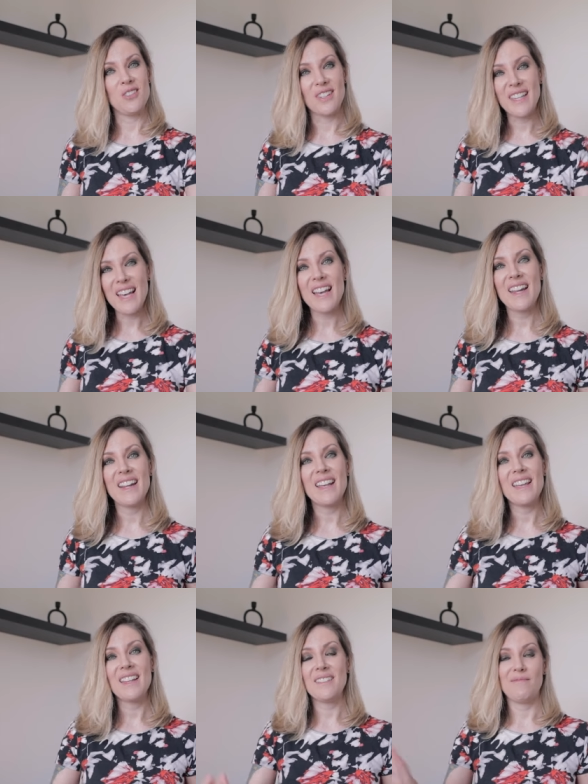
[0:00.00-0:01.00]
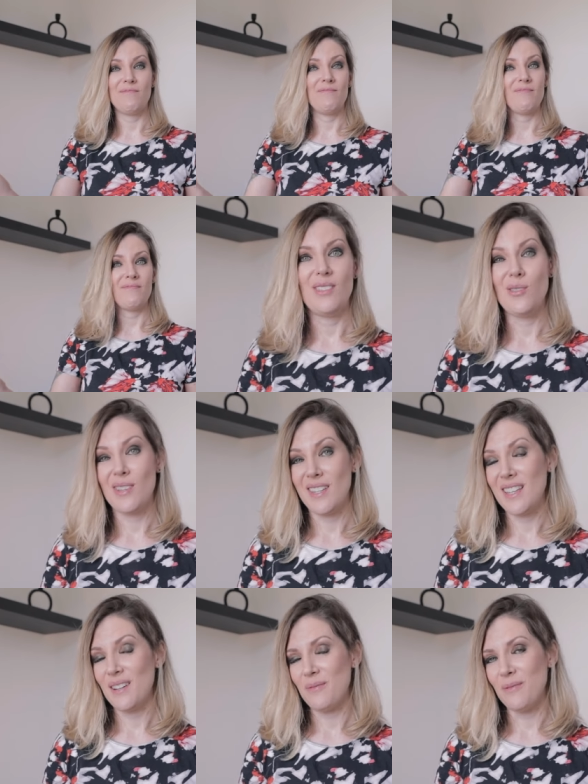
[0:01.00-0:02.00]
could get, and you can
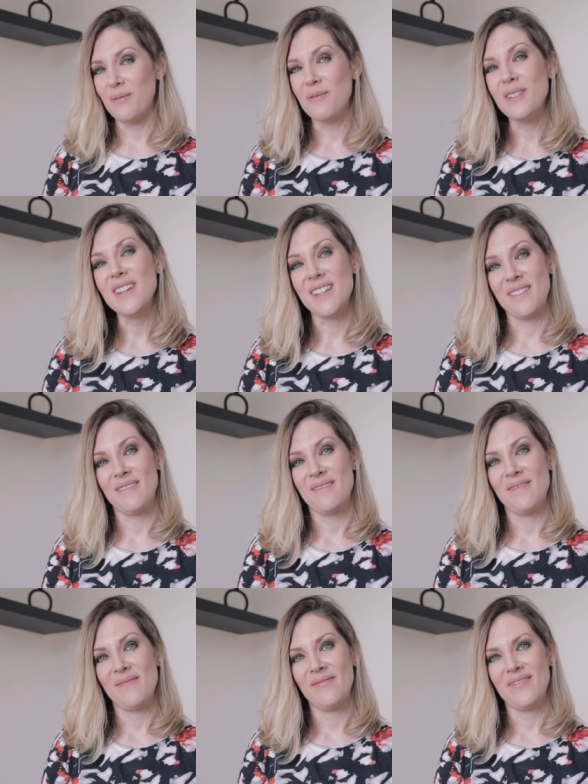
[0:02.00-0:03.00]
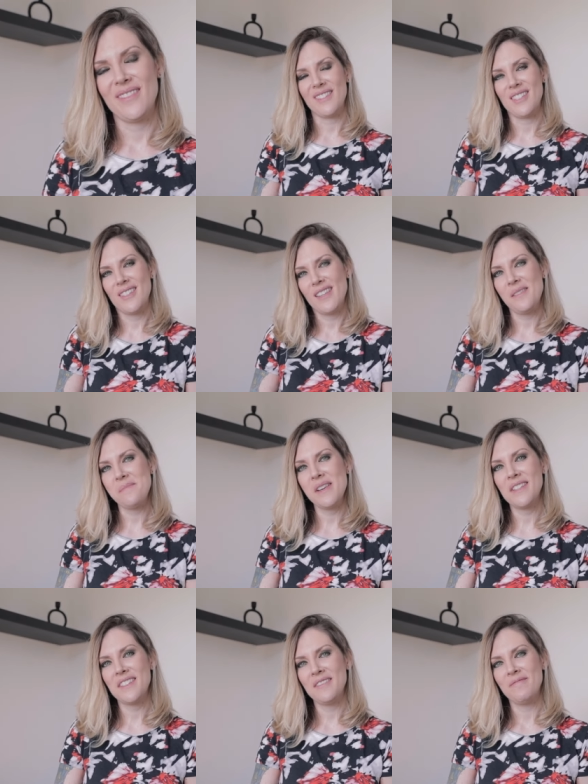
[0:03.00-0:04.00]
get it for free. Isn't that
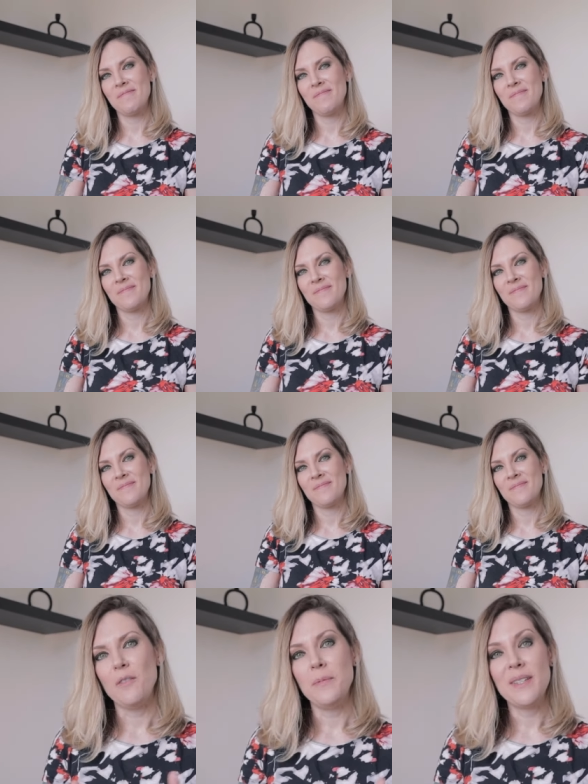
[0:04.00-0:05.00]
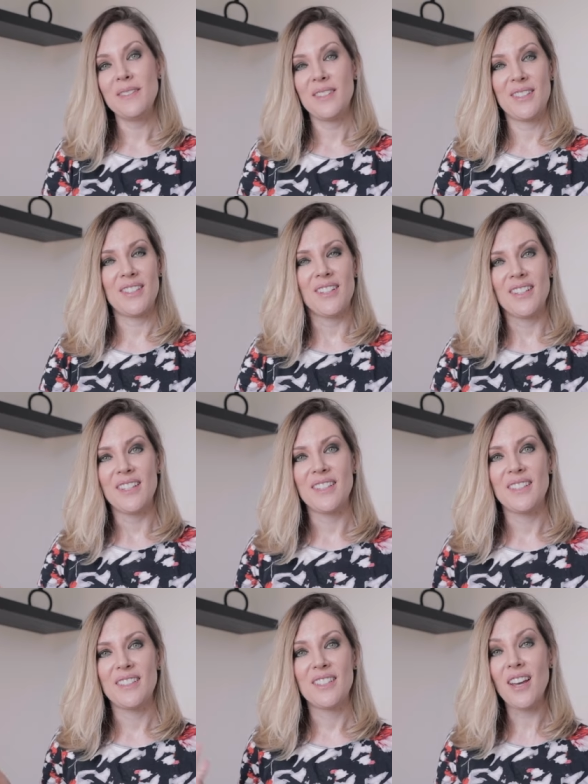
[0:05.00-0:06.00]
amazing? I've been
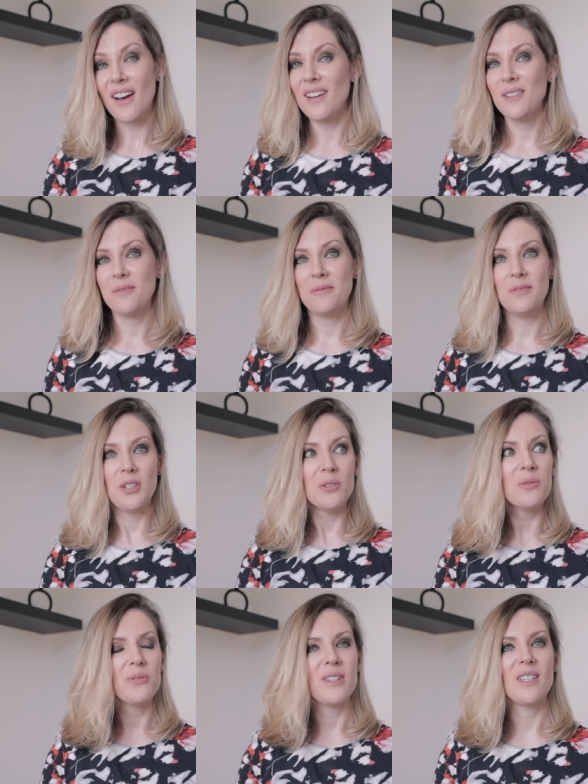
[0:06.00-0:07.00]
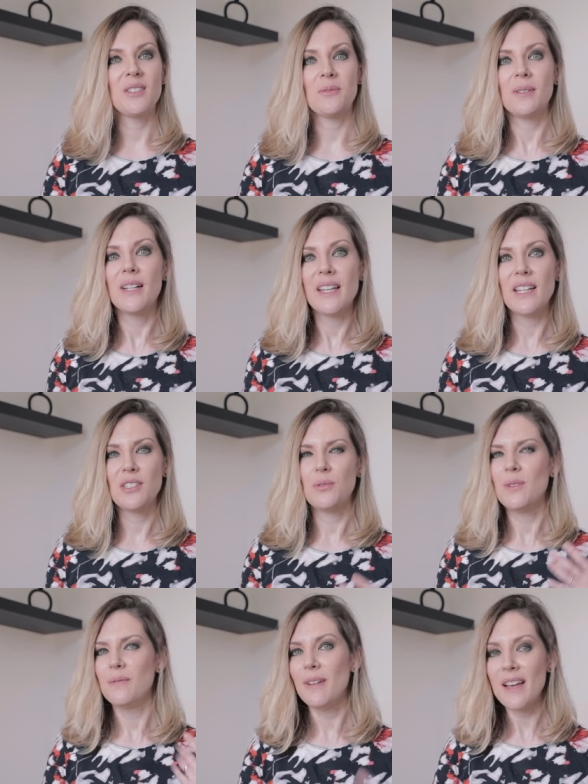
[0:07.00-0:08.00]
studying a ton of new things related
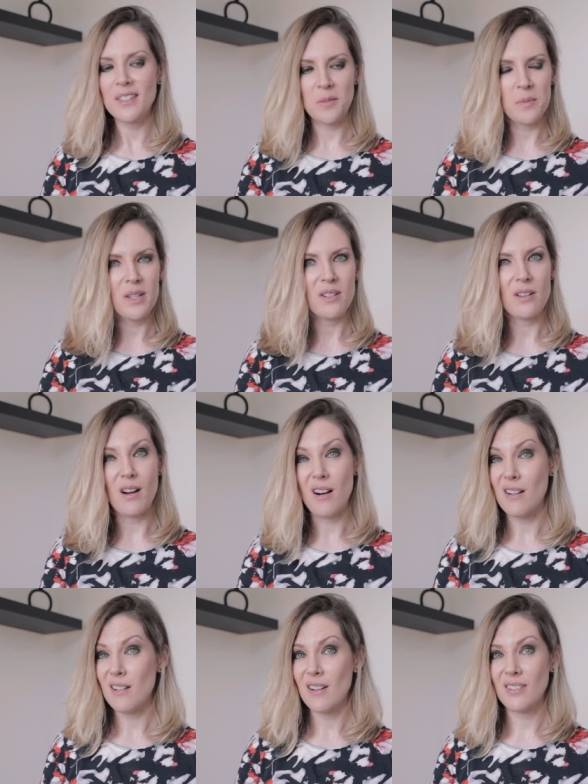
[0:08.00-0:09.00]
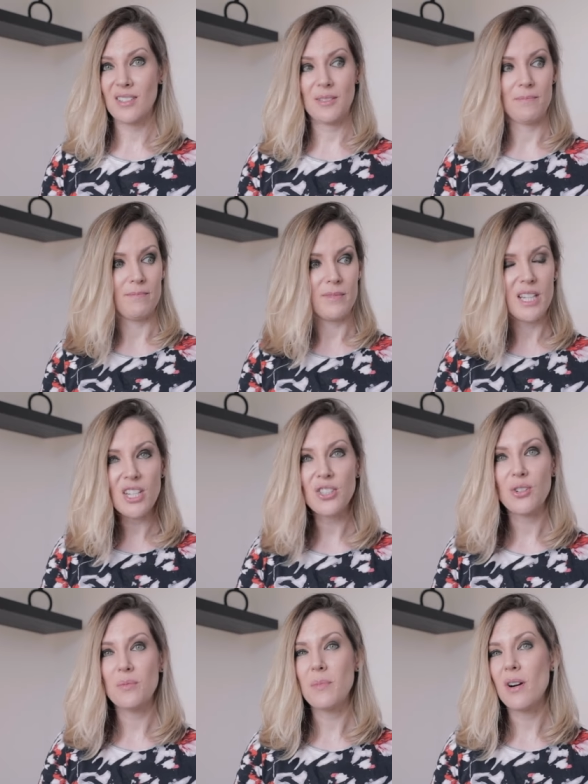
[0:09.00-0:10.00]
to investment, arts,
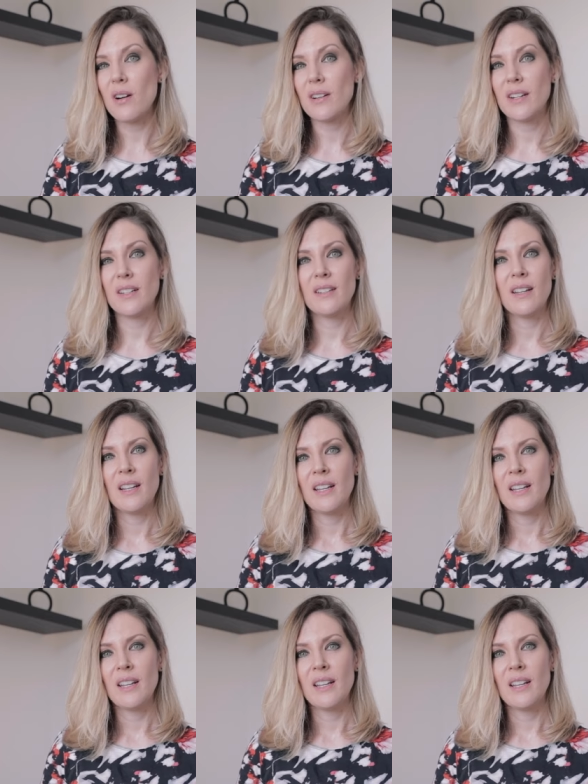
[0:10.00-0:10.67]
digital marketing.